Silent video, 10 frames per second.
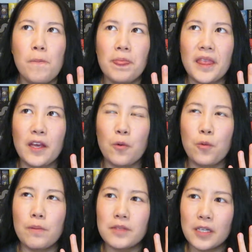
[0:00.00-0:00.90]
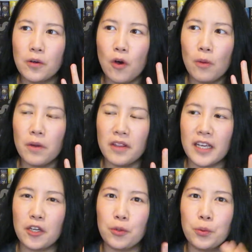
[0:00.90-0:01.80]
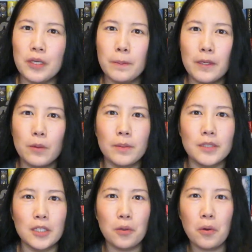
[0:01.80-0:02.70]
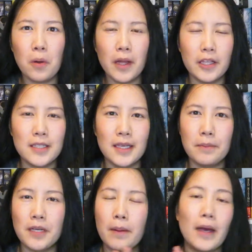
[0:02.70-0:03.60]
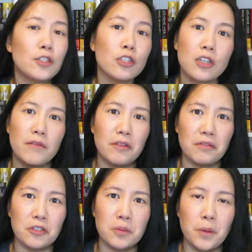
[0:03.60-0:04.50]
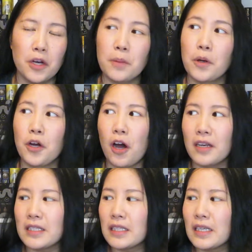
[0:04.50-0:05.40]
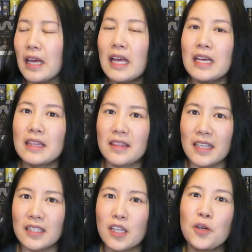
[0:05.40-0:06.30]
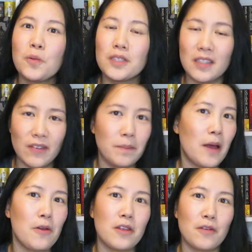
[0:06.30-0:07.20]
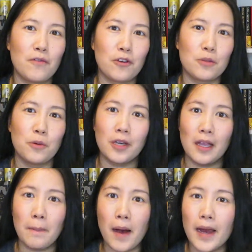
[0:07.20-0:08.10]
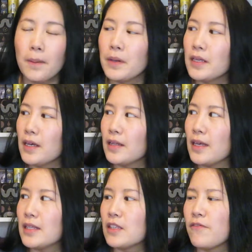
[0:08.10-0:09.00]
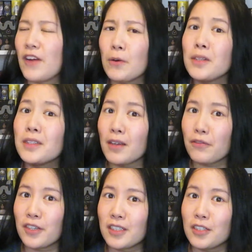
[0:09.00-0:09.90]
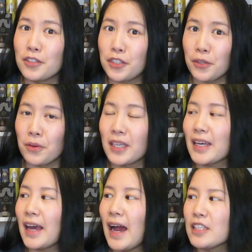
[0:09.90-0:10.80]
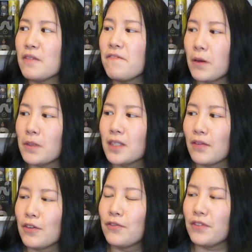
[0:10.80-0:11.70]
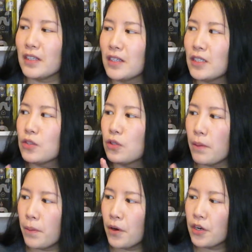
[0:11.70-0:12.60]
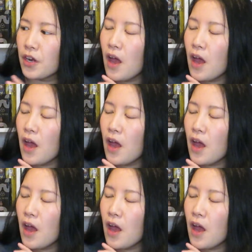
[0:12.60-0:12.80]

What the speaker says: like whimsical, but like creepy whimsical at the same time. I just love the first book, but honestly this was even better than the first book in my opinion. It's very different too. Like it has a very different feeling to the book.